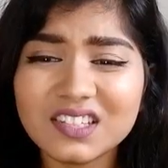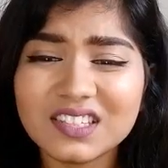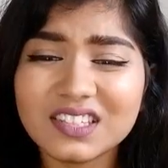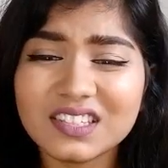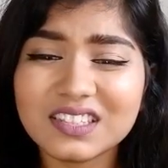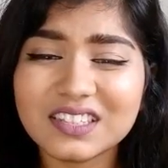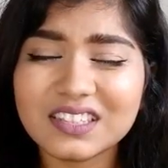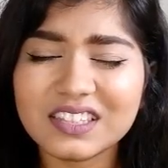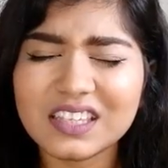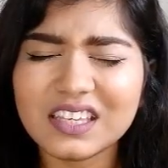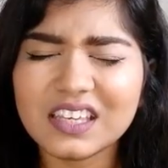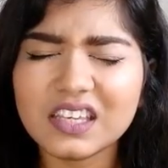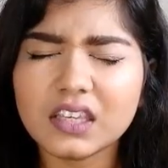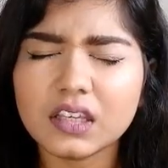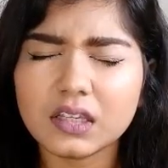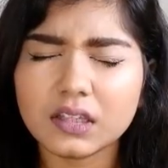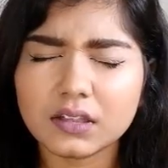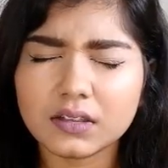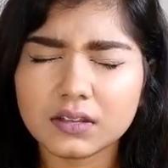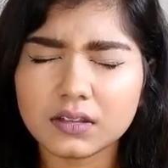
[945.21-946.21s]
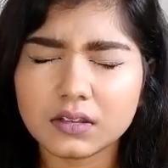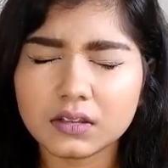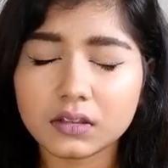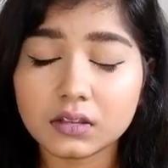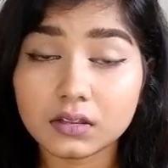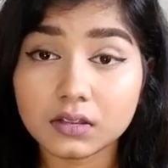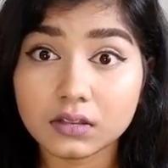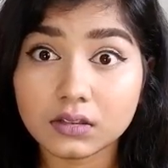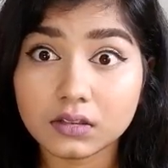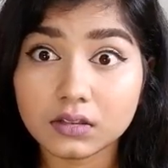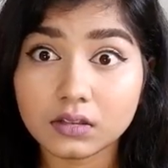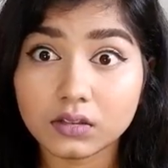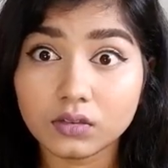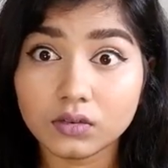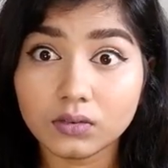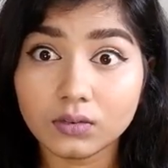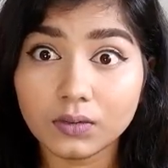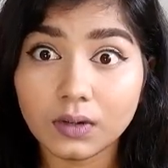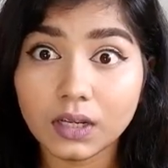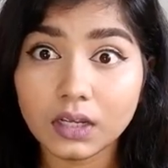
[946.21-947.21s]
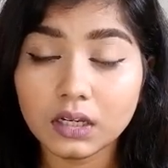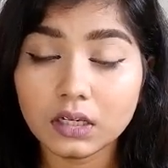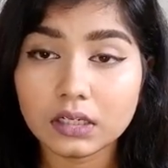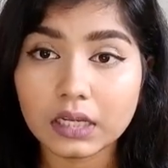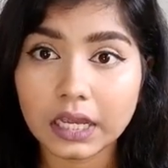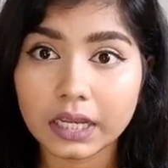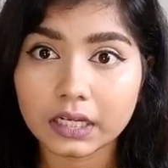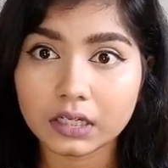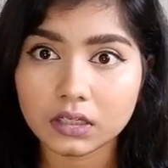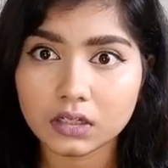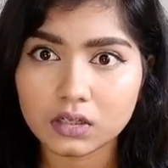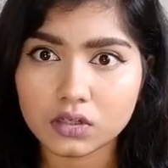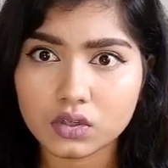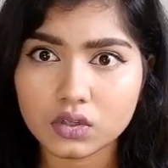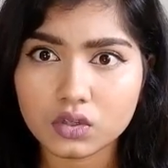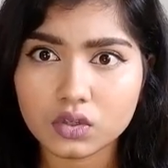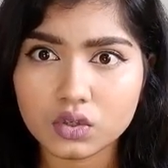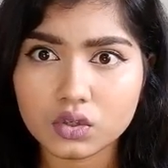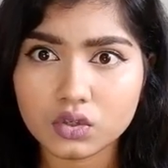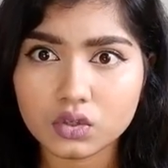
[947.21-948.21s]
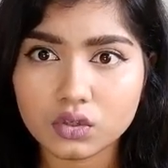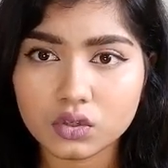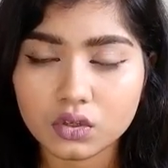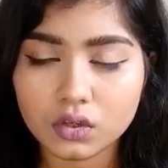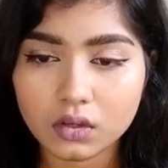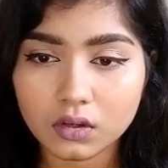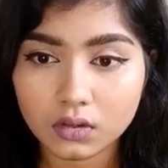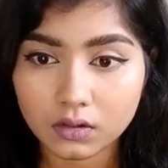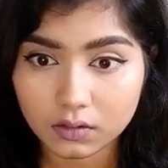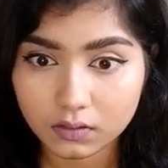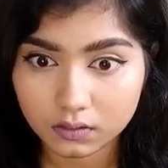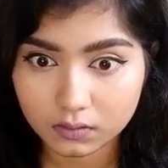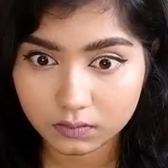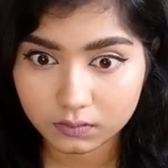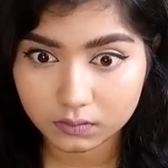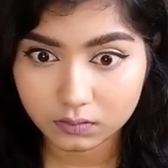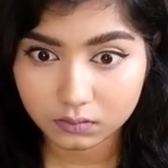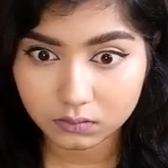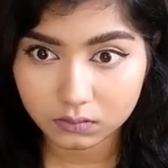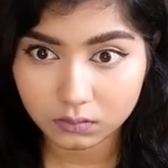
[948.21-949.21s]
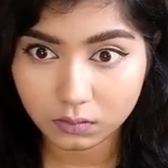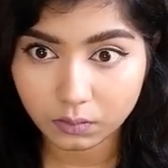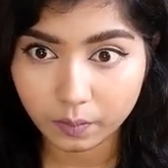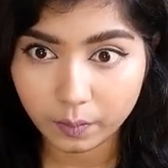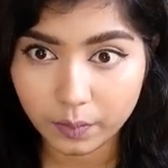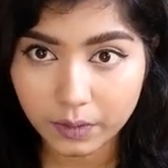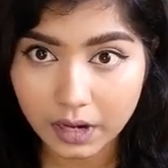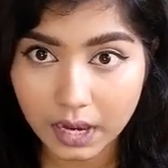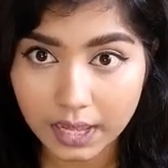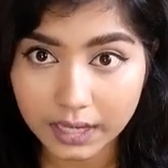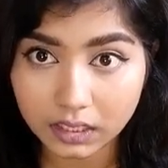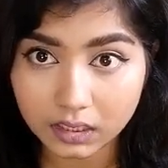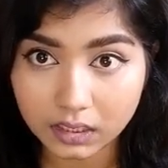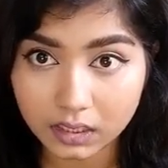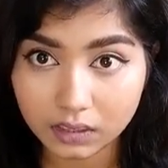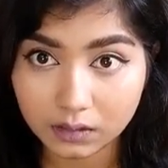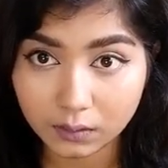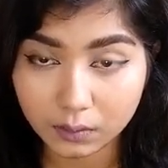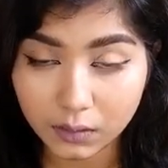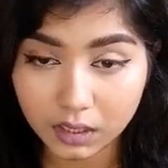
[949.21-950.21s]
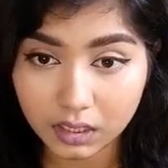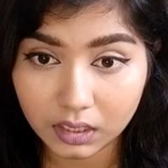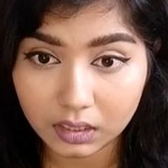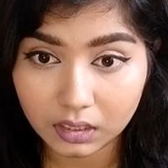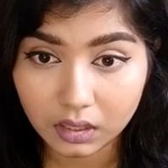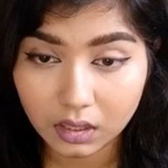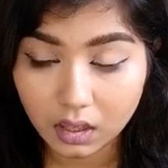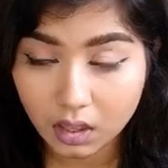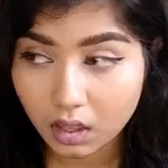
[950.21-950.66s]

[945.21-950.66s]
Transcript: see, this ring light is blinding me.